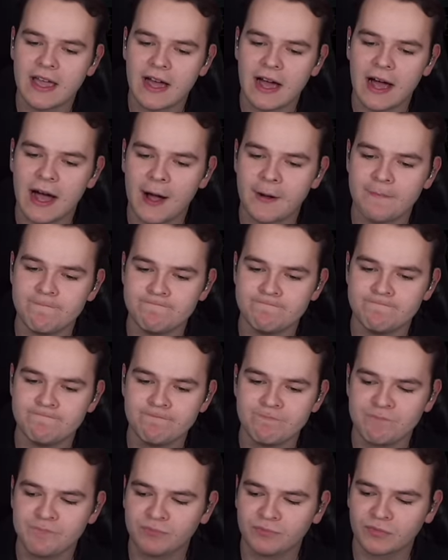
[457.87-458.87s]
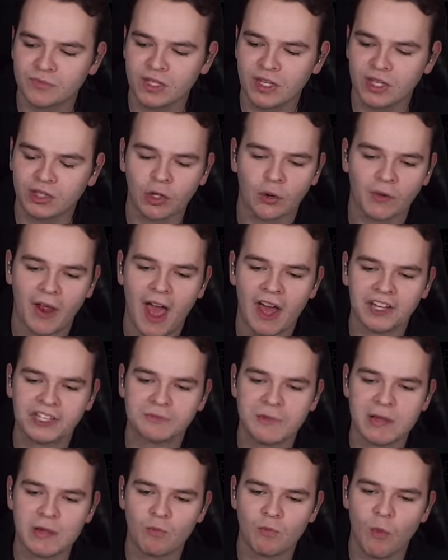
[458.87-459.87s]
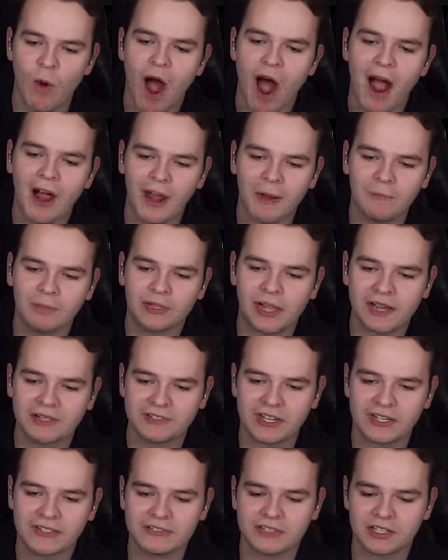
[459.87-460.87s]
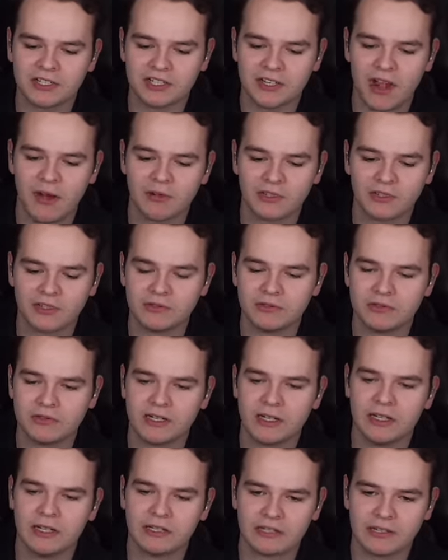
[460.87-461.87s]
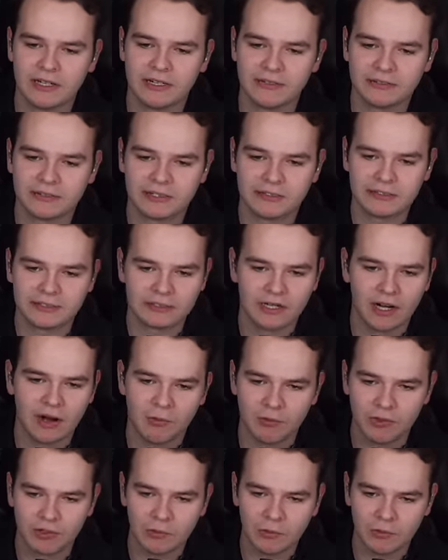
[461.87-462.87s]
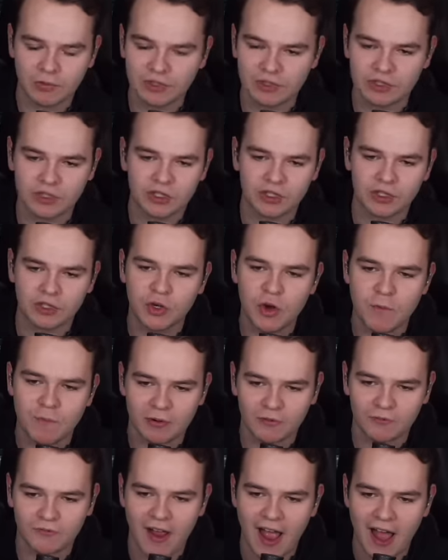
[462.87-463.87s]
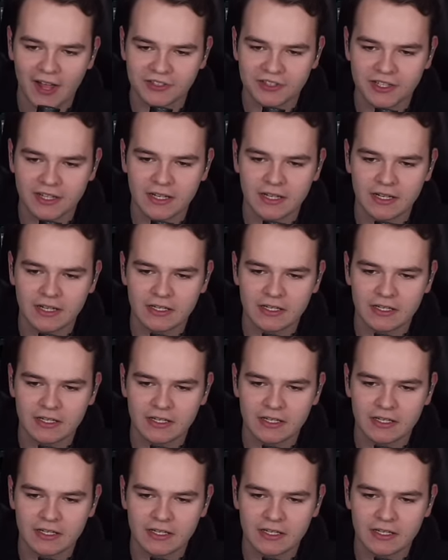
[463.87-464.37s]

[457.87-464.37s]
Don't ask me why I placed it at such an altitude. All right, there you go. We're super fast.